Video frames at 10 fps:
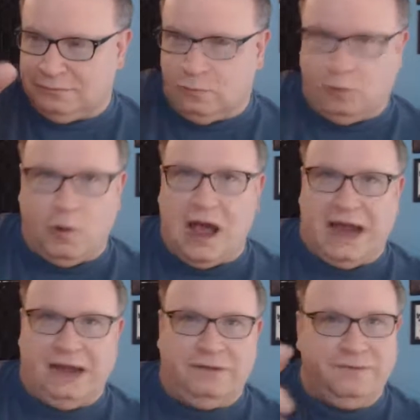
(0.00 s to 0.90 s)

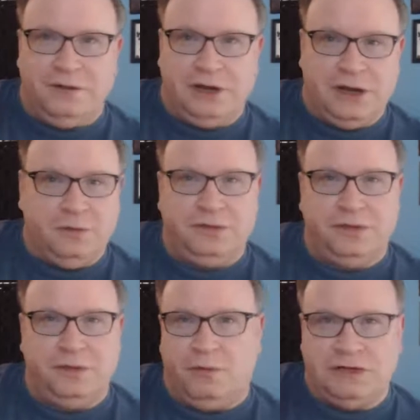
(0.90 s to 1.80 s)
Y for
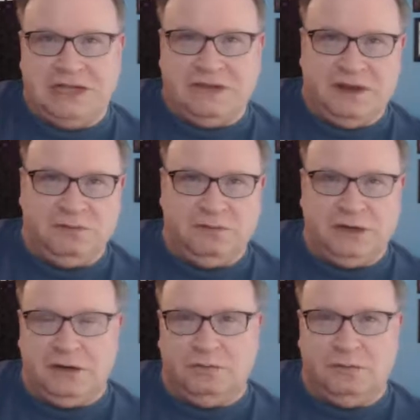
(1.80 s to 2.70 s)
youth, or TV,
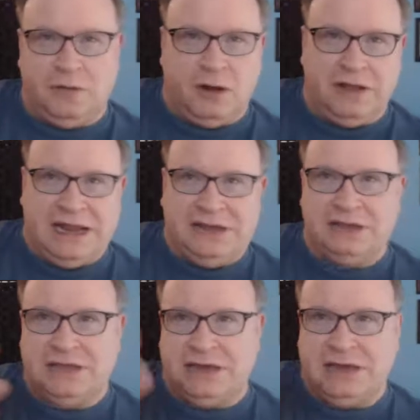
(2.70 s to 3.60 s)
all
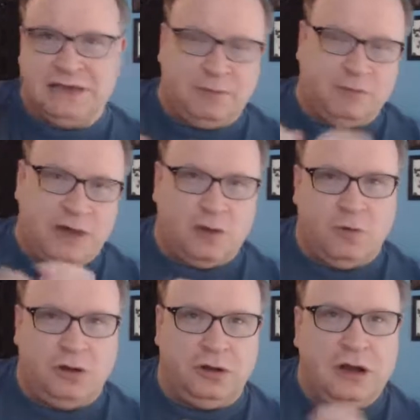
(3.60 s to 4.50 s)
ages in the top right
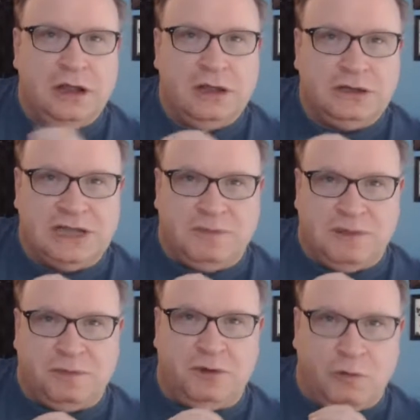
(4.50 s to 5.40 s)
corner, so that
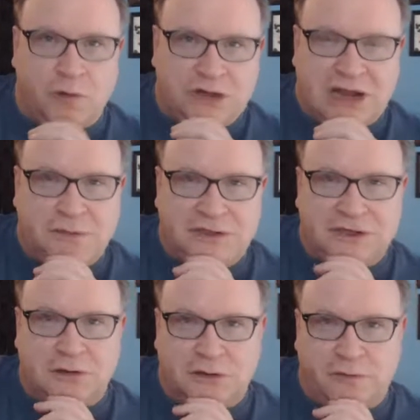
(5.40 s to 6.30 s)
people know which
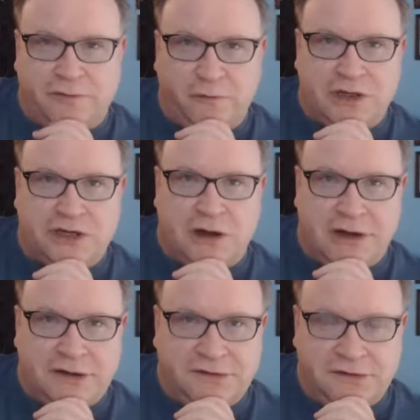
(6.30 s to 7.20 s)
episodes are for which
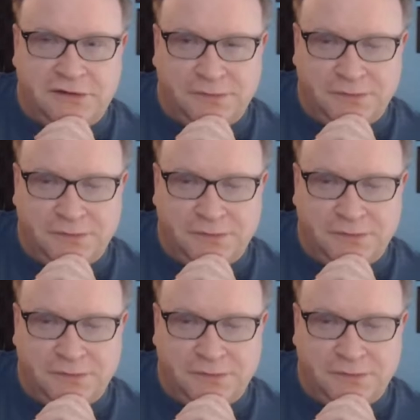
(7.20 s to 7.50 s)
audiences?